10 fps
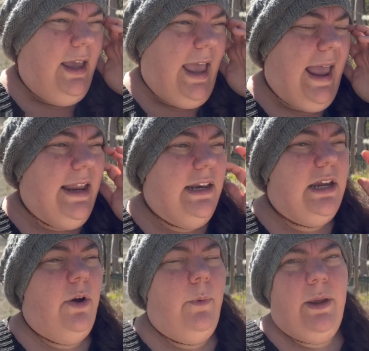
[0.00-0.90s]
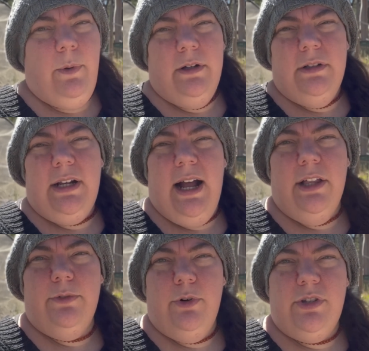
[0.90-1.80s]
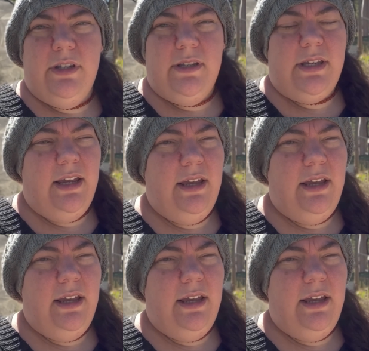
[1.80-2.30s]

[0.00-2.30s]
And we will cull the roosters